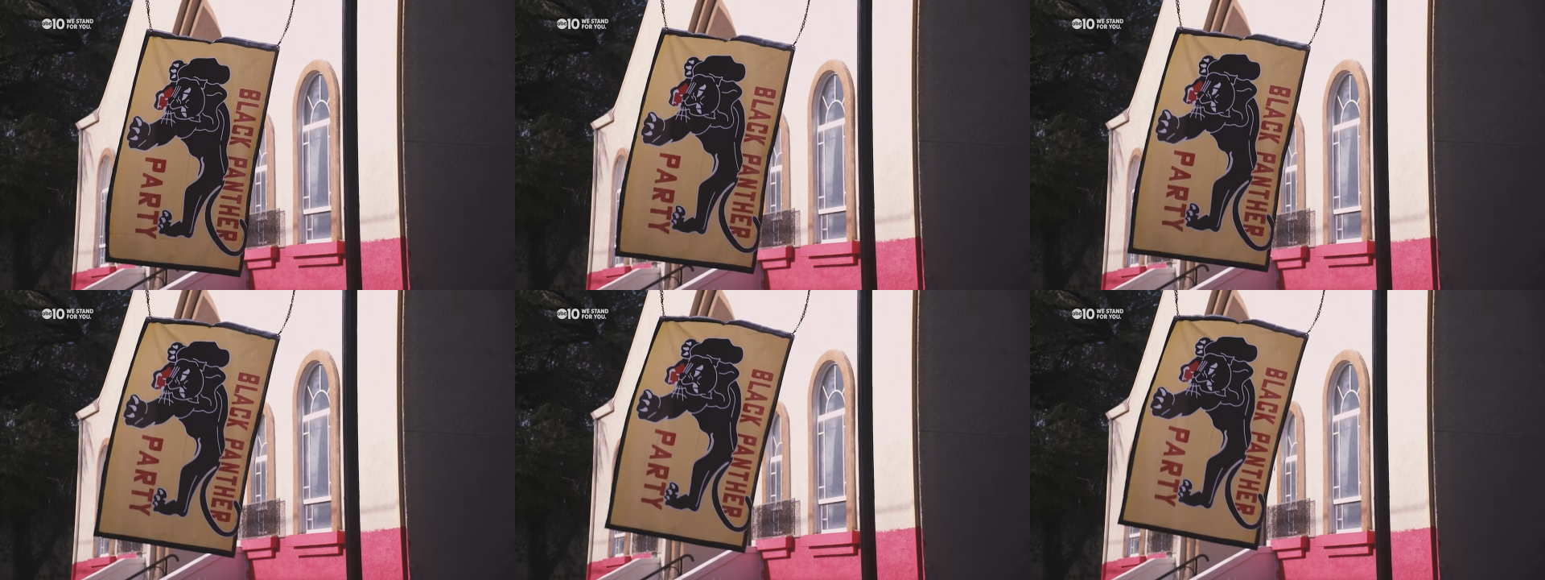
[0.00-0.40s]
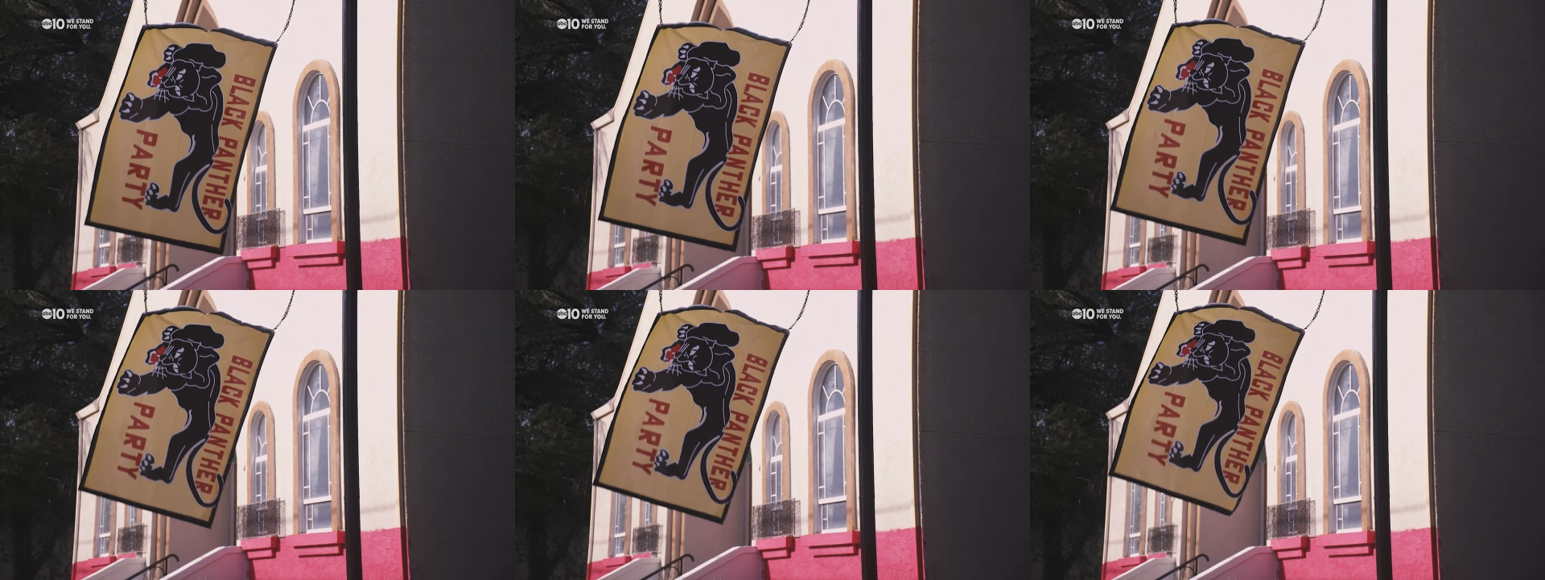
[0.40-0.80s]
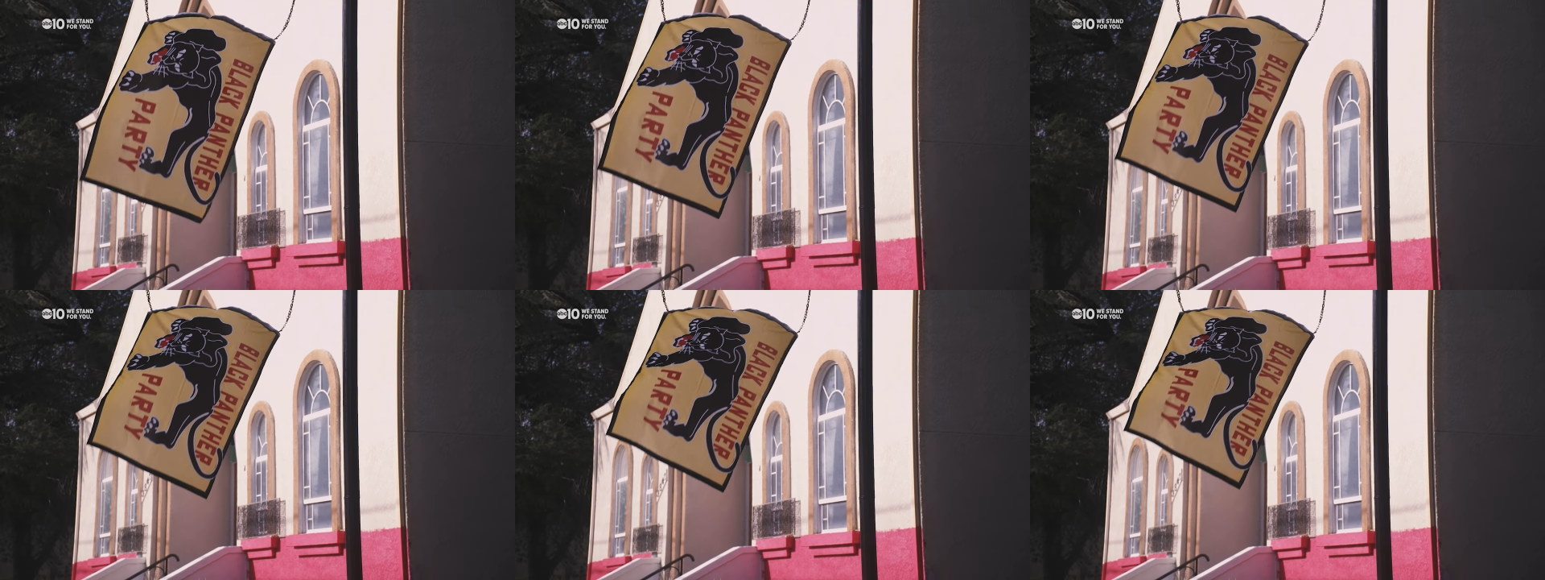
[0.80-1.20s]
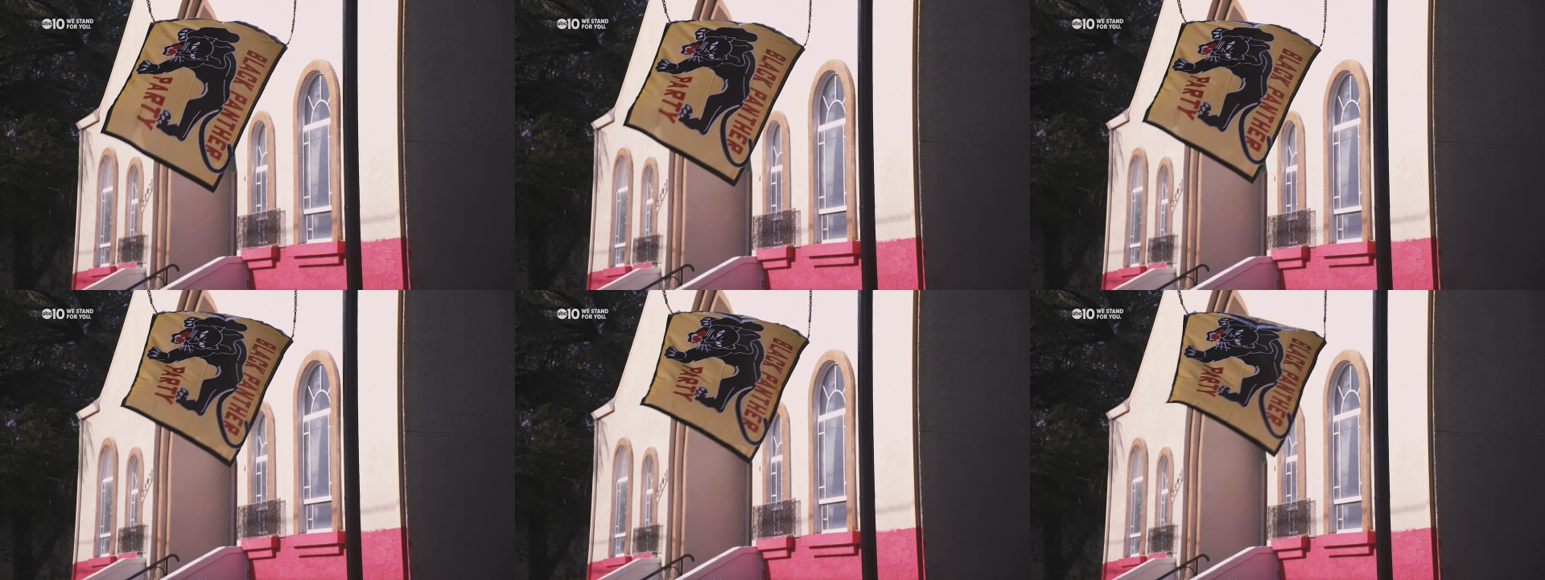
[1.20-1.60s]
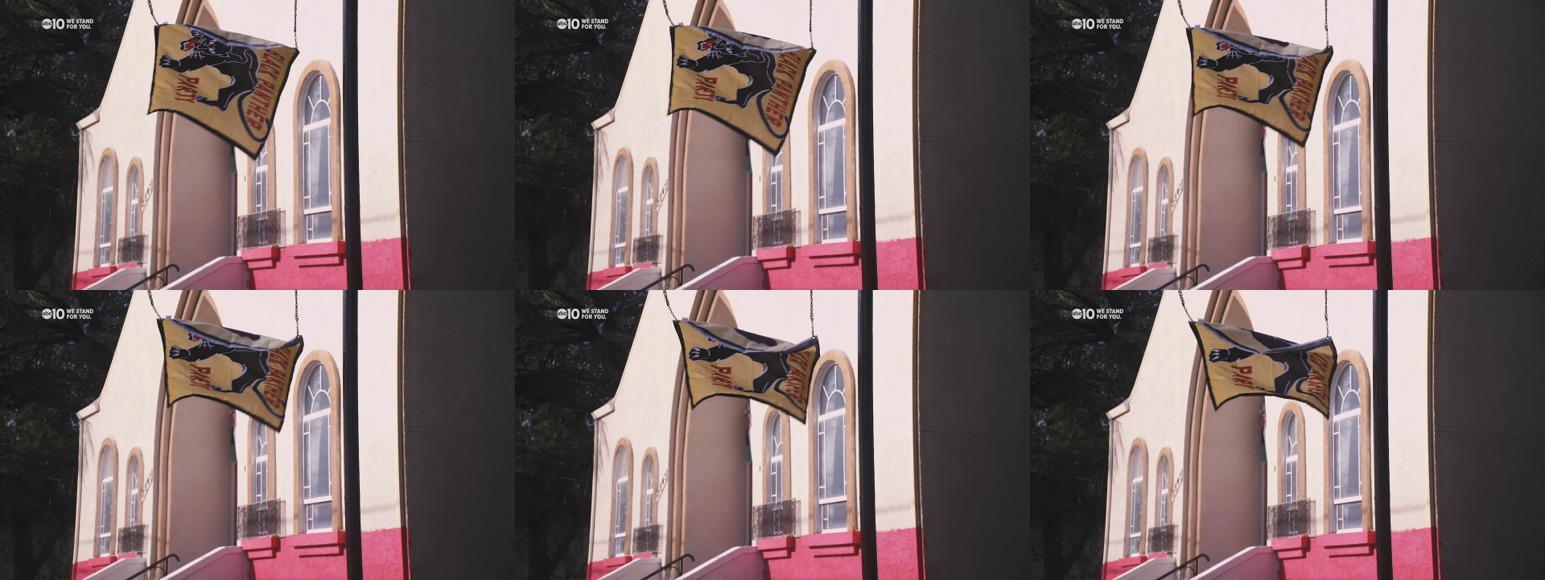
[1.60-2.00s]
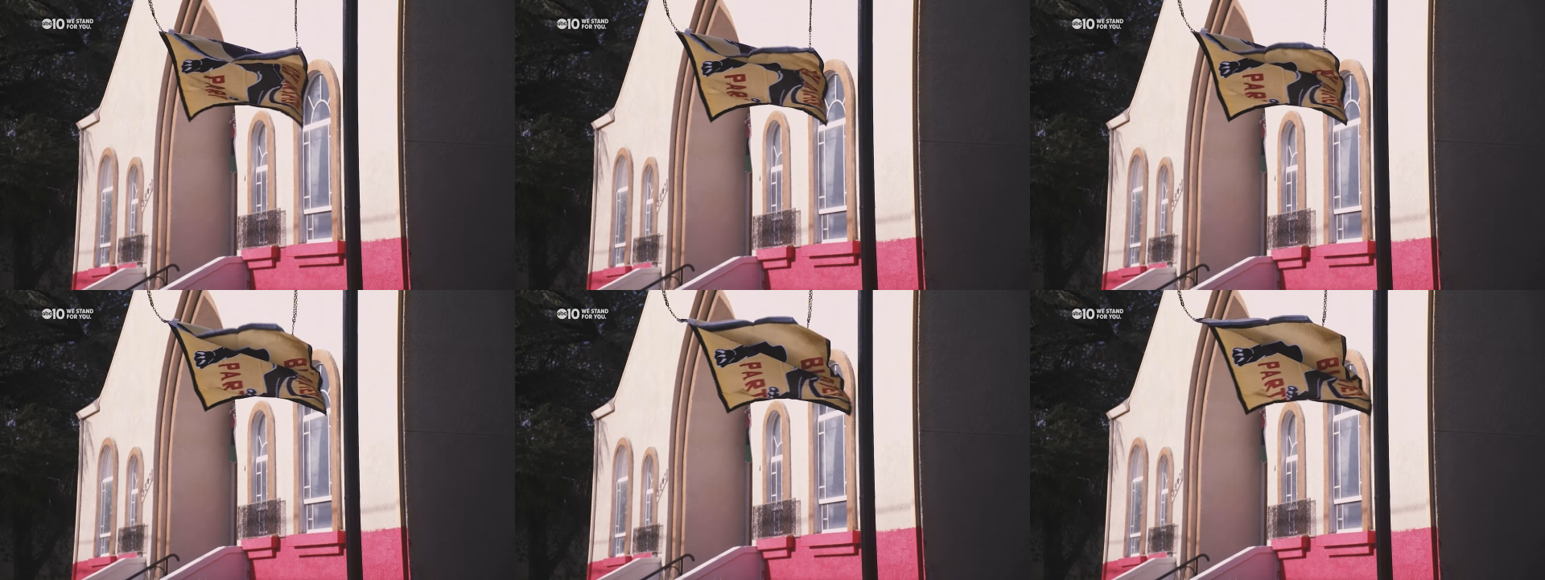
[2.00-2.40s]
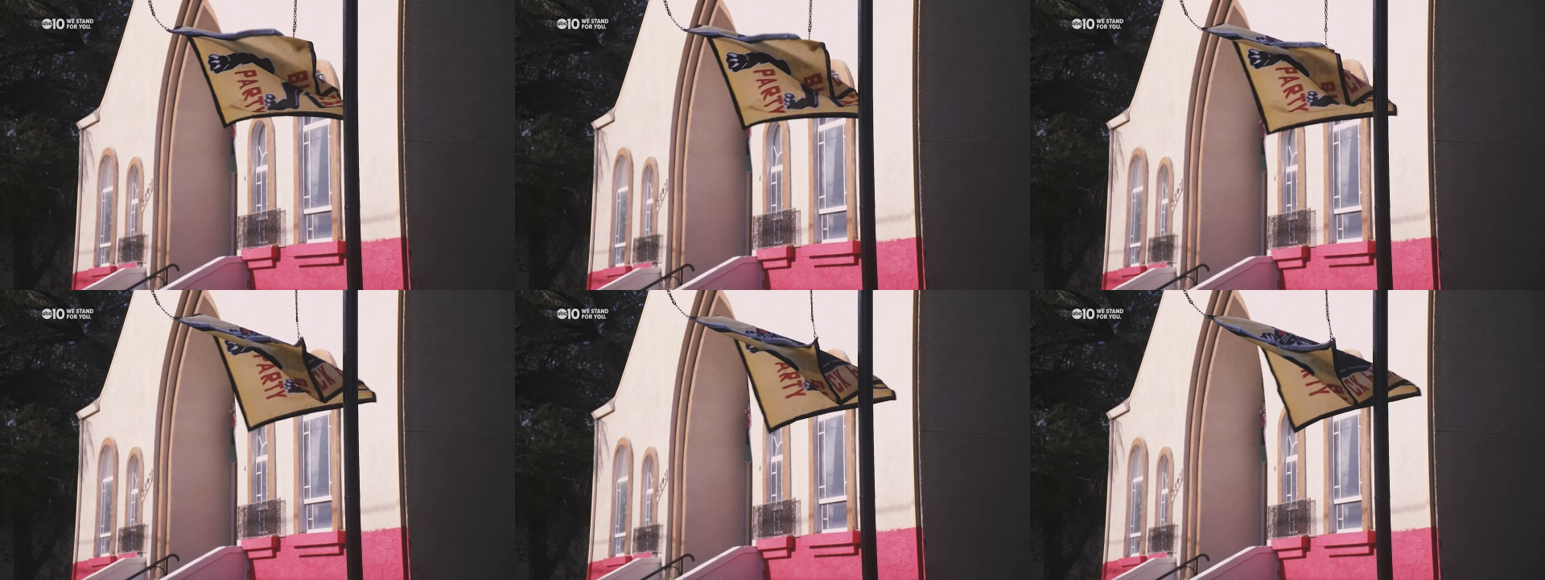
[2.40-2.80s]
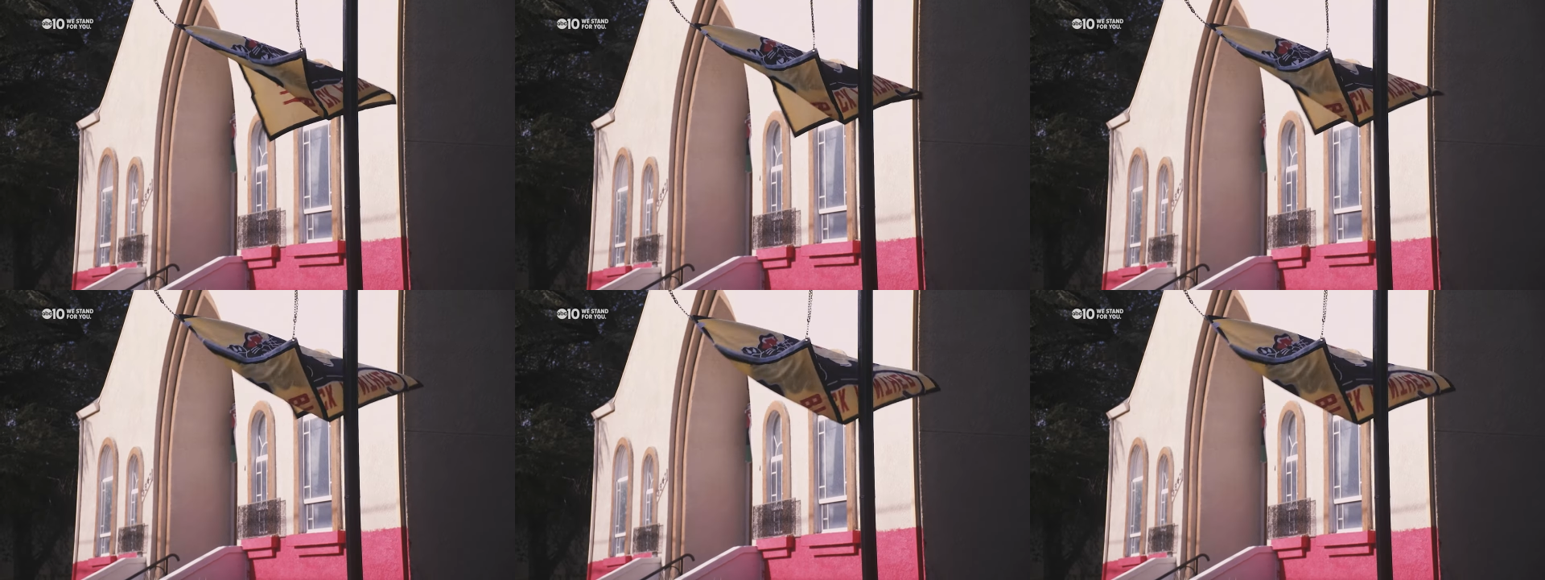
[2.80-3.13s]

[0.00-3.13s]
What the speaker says: (no speaker visible)